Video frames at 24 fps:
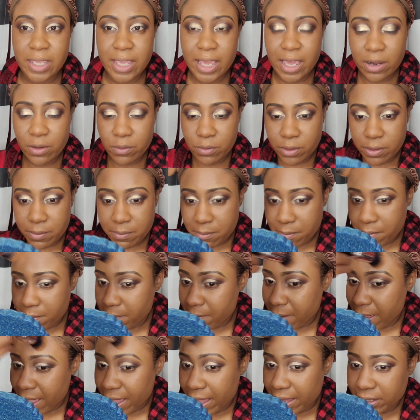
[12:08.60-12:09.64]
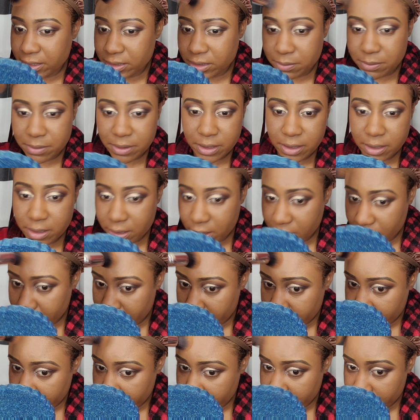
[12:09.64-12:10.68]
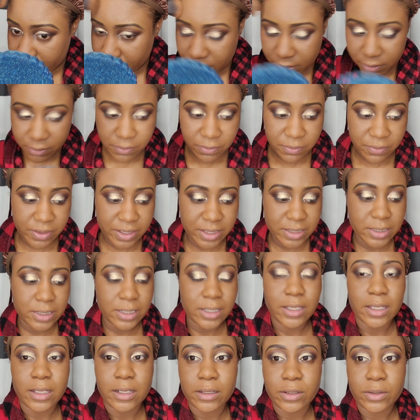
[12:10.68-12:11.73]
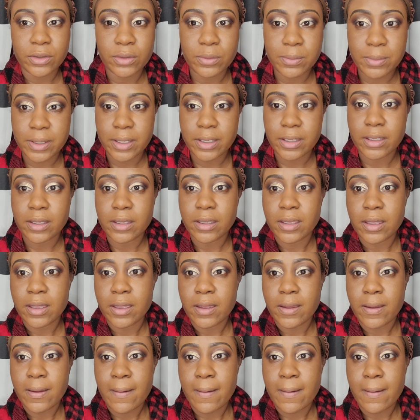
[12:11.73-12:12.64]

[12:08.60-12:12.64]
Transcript: It kind of reminds me of Fenty a little bit.